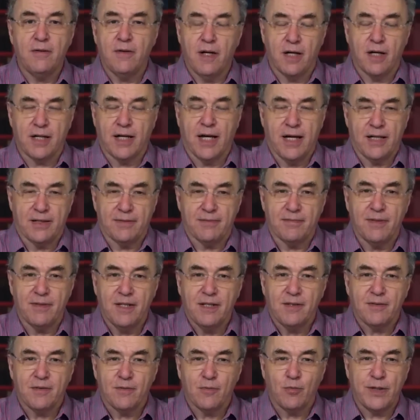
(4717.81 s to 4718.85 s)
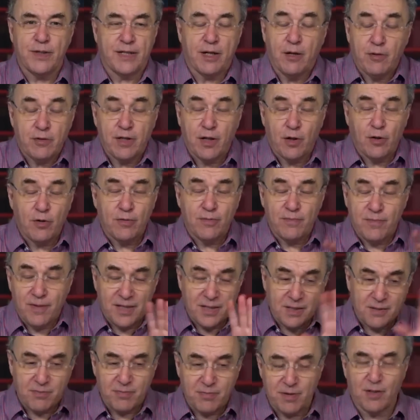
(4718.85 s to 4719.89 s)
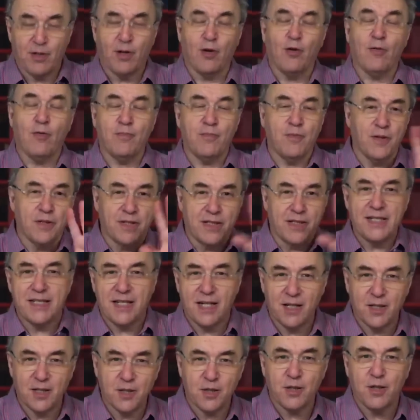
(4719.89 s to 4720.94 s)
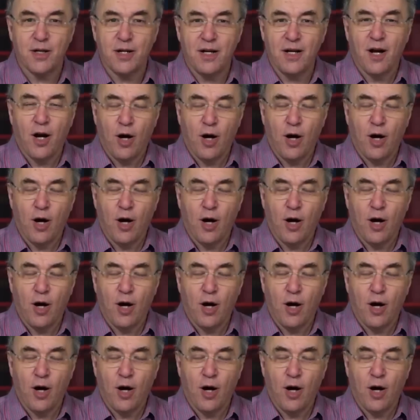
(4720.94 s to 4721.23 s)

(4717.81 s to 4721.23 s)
Again, we don't know, as the details.